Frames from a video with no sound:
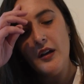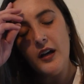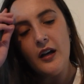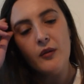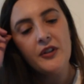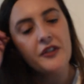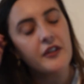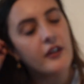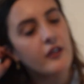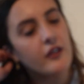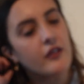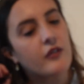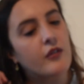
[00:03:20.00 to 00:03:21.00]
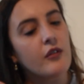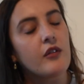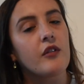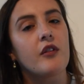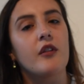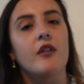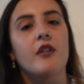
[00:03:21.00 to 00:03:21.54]
I wish they understood
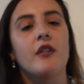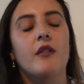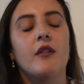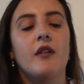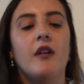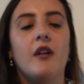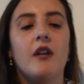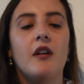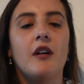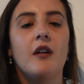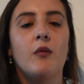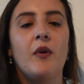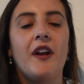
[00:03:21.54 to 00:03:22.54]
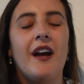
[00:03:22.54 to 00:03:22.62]
that. When